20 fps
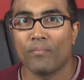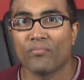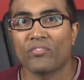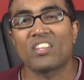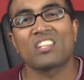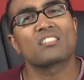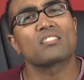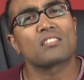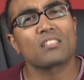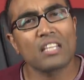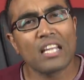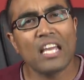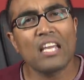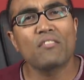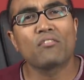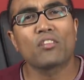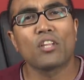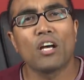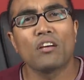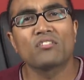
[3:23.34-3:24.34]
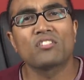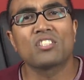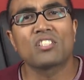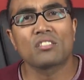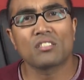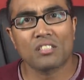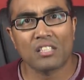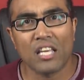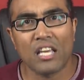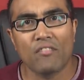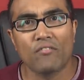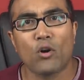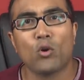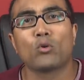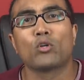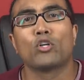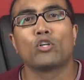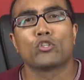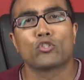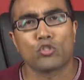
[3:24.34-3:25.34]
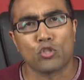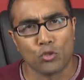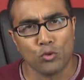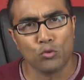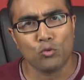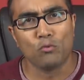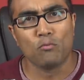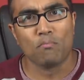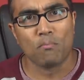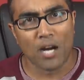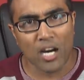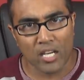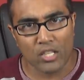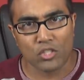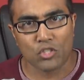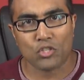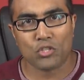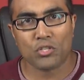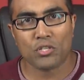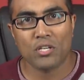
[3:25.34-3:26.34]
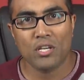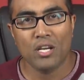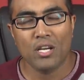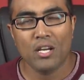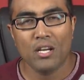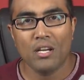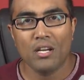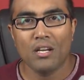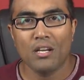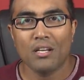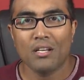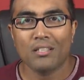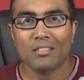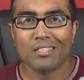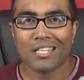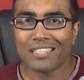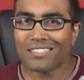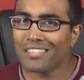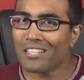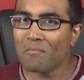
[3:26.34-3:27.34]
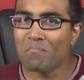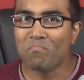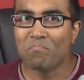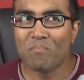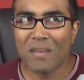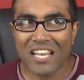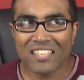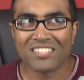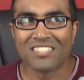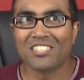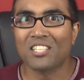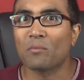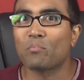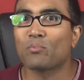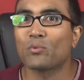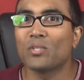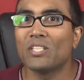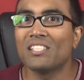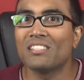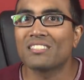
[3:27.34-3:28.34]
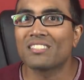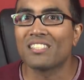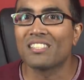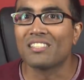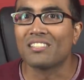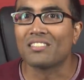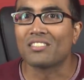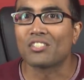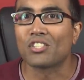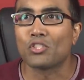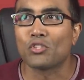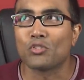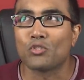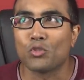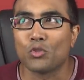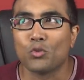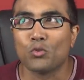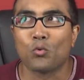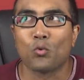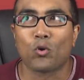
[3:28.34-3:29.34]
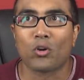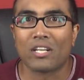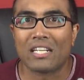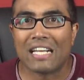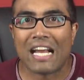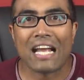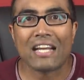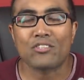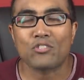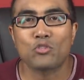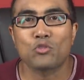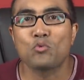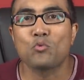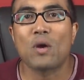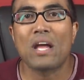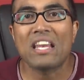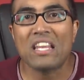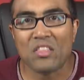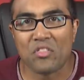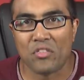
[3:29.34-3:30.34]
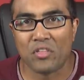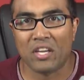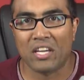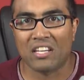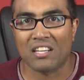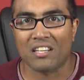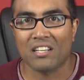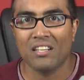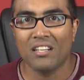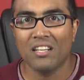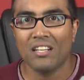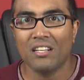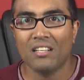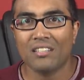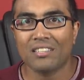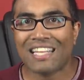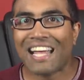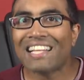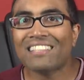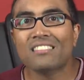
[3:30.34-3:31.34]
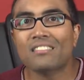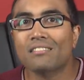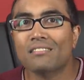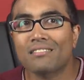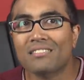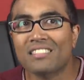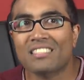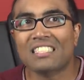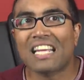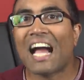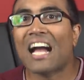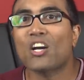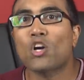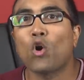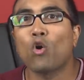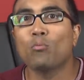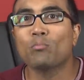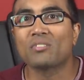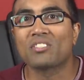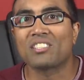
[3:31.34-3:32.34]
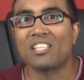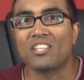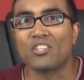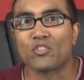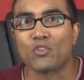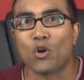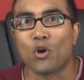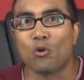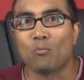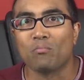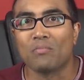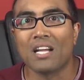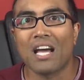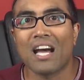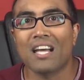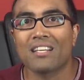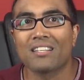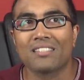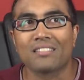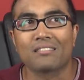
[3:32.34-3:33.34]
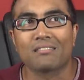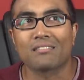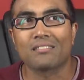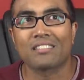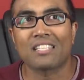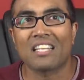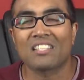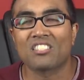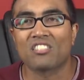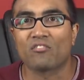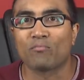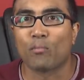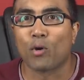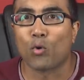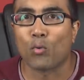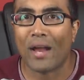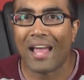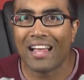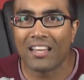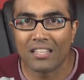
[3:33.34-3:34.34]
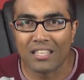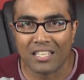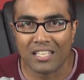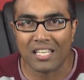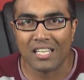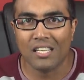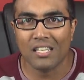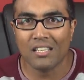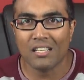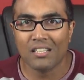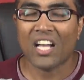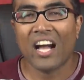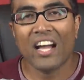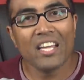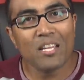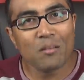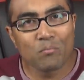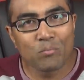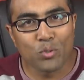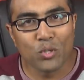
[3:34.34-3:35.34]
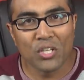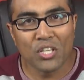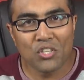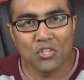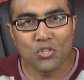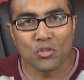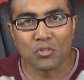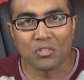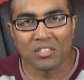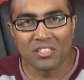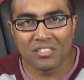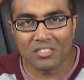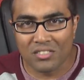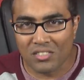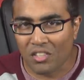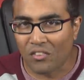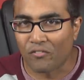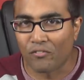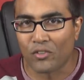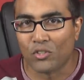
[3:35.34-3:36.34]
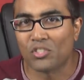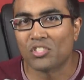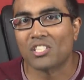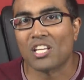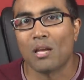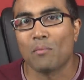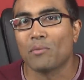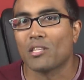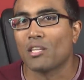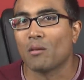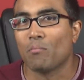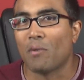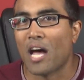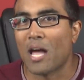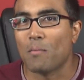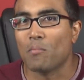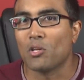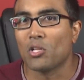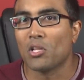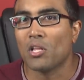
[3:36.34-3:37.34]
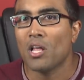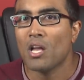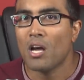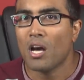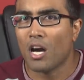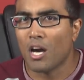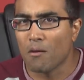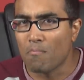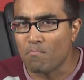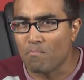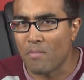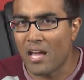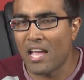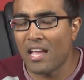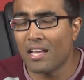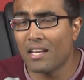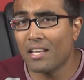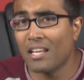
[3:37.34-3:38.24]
The slave loves the slave owner too much. That's a messed up reason to do or not do anything. That's Stockholm Syndrome, not a sense of morality. I am pretty sure this is the first time in the Bible a man